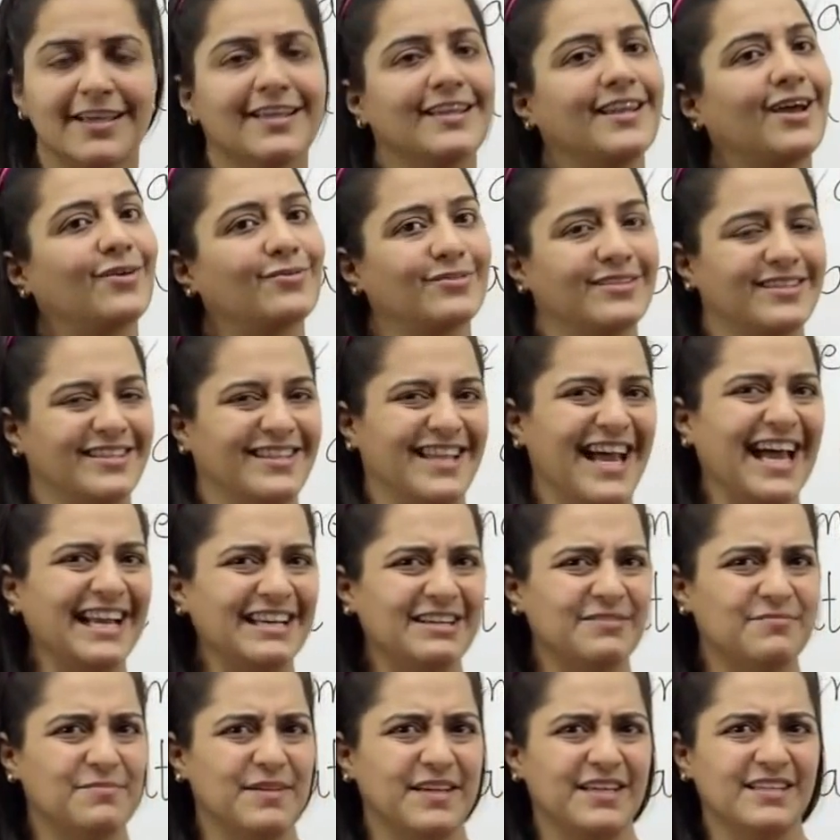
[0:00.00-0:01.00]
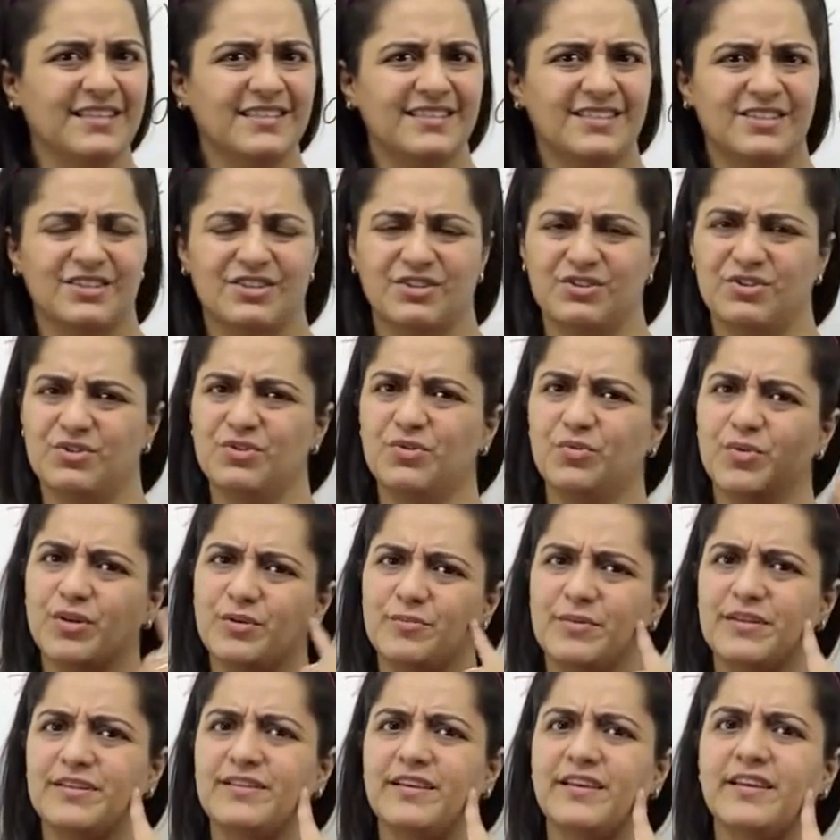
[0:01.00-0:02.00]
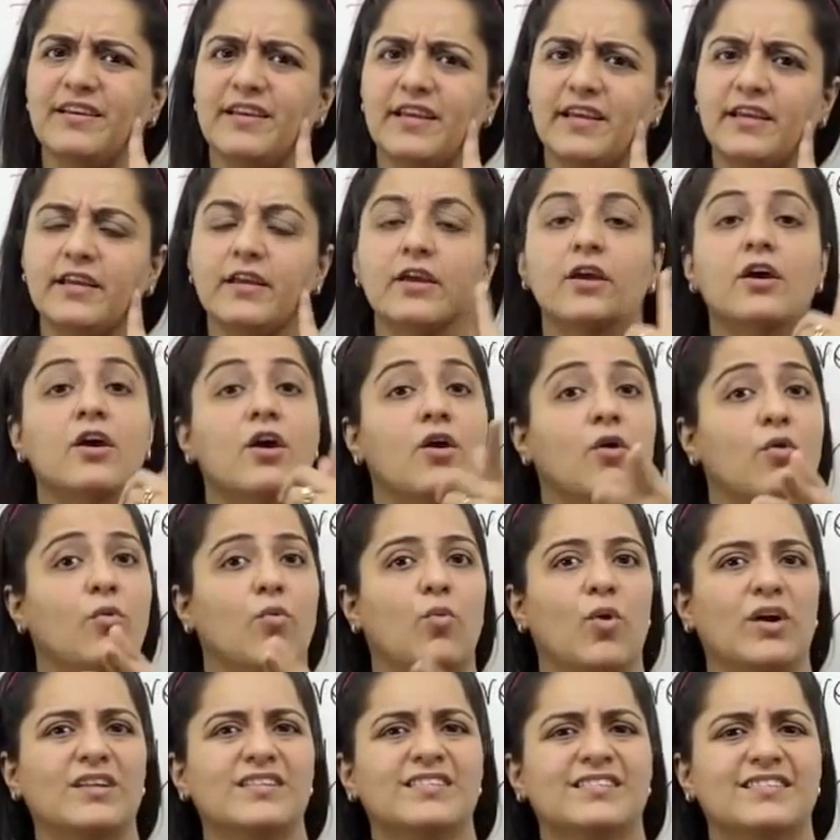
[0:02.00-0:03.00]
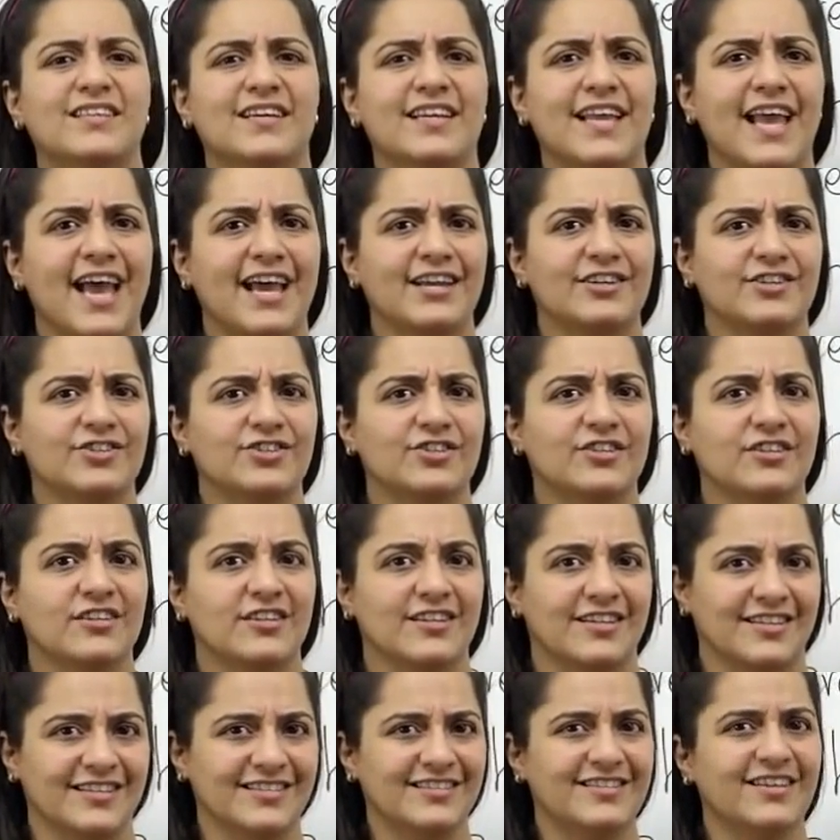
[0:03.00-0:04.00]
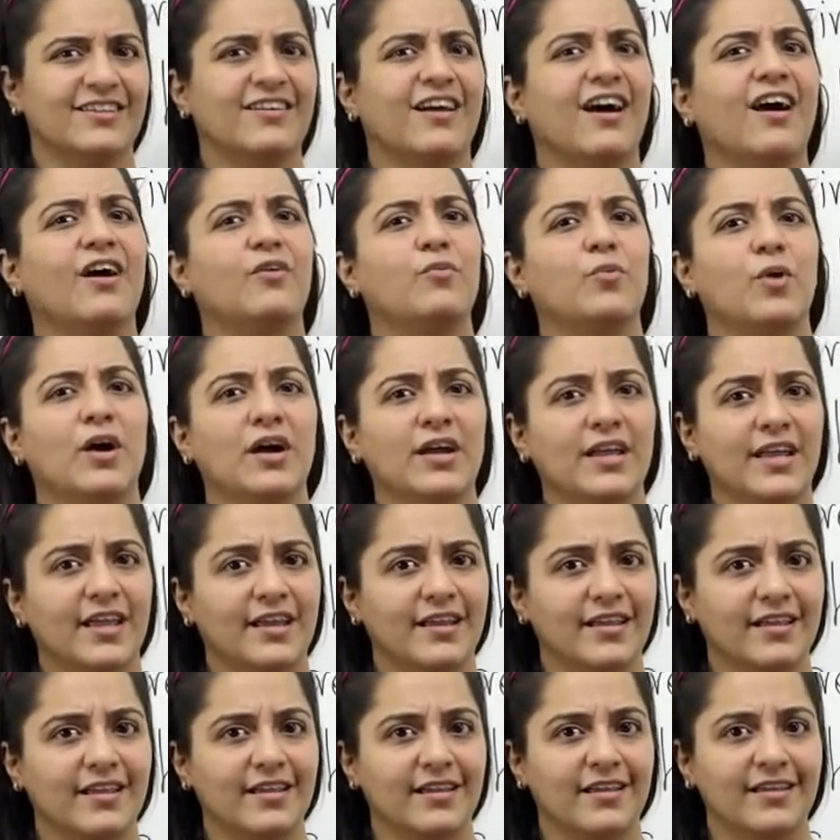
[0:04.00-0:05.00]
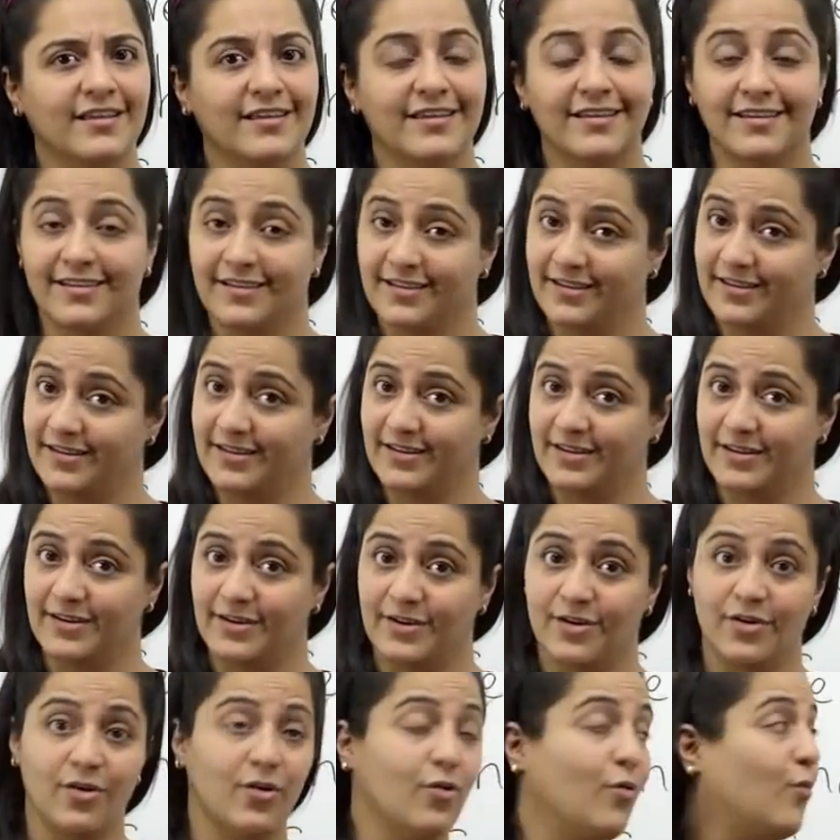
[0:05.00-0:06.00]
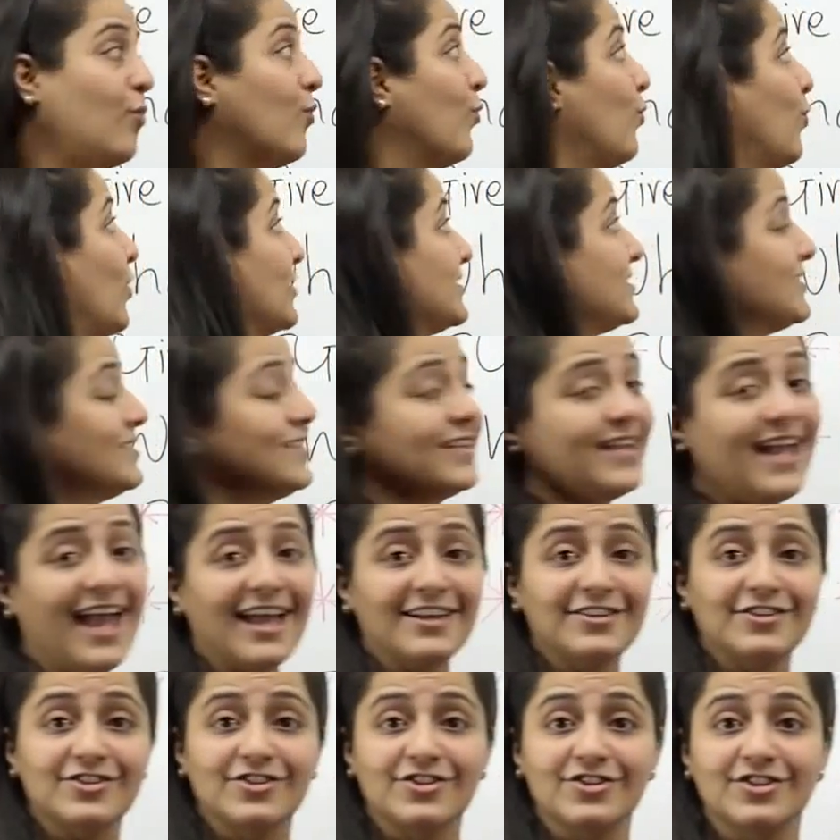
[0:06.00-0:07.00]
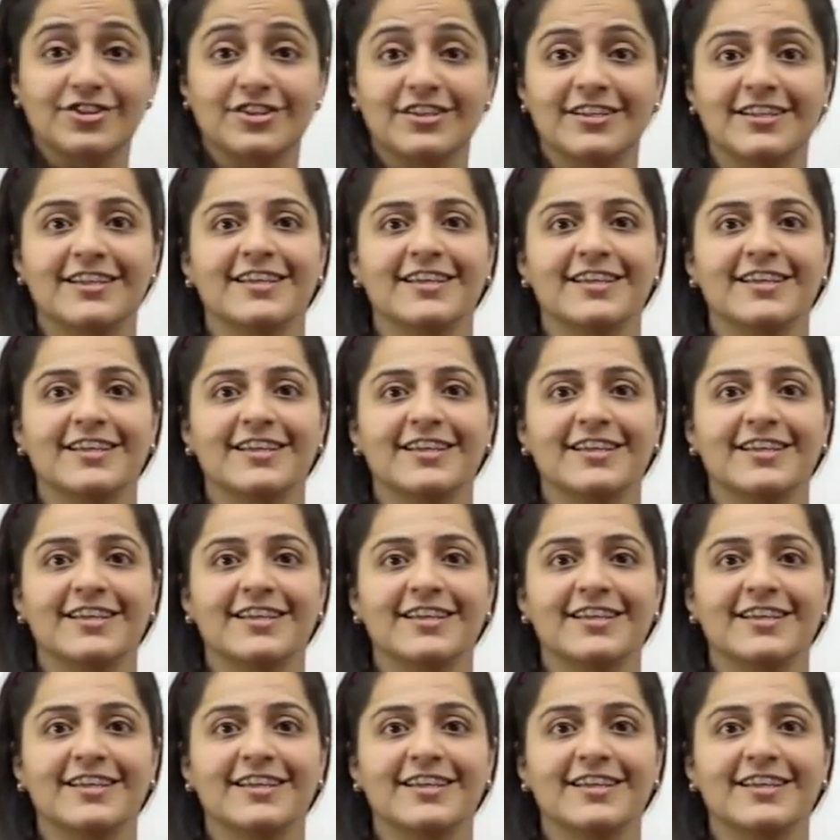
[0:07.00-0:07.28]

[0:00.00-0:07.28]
Now, that means you would be thinking, what's the catch? Is the car working? What's the catch?